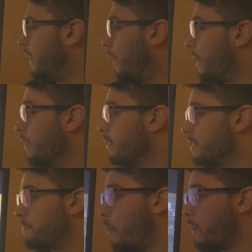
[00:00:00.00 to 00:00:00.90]
Now, whatever
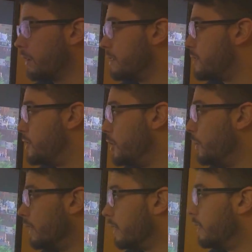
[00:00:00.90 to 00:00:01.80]
this portal is
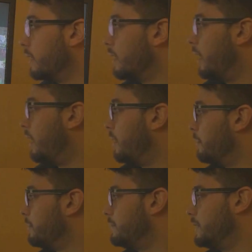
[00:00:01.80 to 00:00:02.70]
doing,
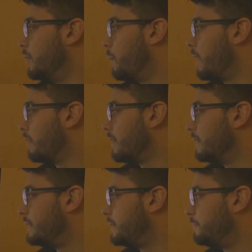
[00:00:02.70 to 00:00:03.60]
whether
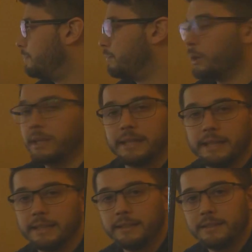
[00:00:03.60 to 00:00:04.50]
it's bringing
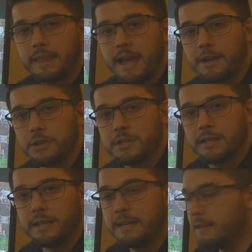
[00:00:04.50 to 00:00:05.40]
in Thanos
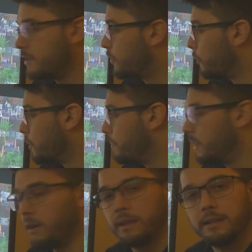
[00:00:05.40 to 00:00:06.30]
and his group,
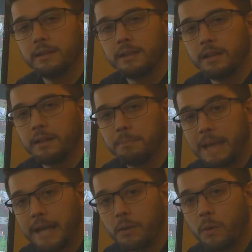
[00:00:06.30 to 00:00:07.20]
the
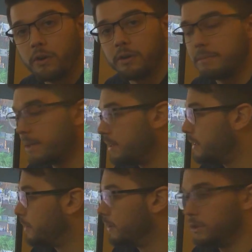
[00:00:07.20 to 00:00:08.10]
Black Order, and maybe
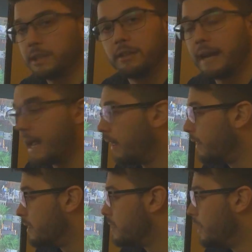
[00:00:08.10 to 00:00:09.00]
some of those other
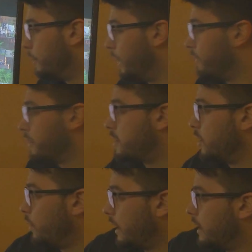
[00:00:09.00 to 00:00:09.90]
aliens, whatever it's
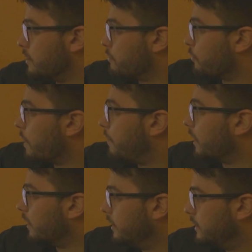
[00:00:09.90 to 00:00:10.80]
doing, it is
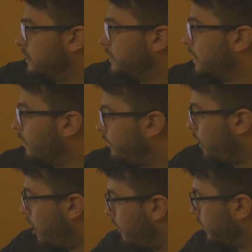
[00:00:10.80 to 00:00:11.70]
ripping stuff
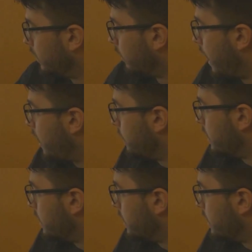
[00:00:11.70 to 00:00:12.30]
off the ground.